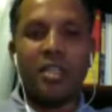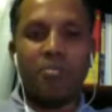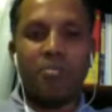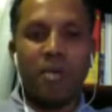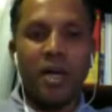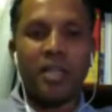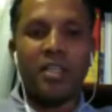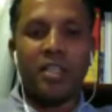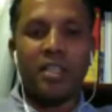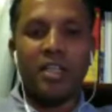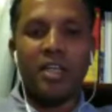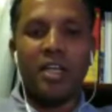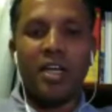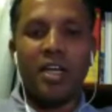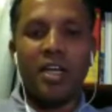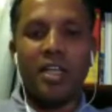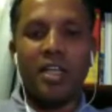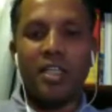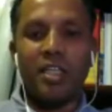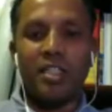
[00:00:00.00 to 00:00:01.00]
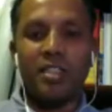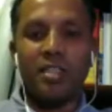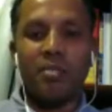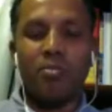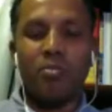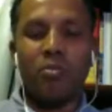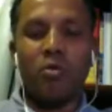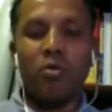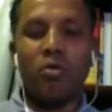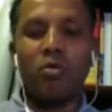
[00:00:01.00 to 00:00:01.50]
and practical is a
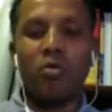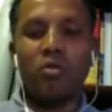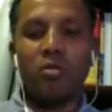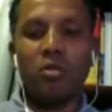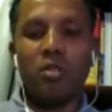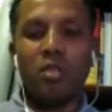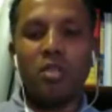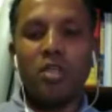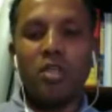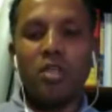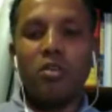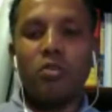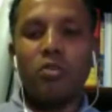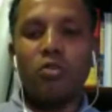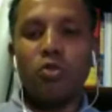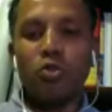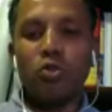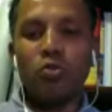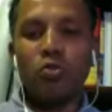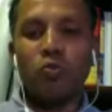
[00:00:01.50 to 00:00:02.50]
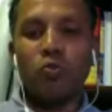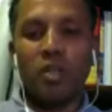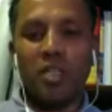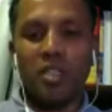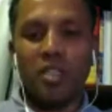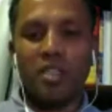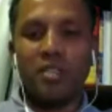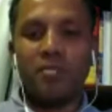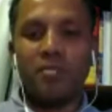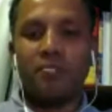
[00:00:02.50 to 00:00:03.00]
more useful
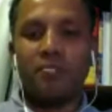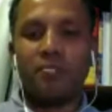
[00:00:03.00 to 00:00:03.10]
it.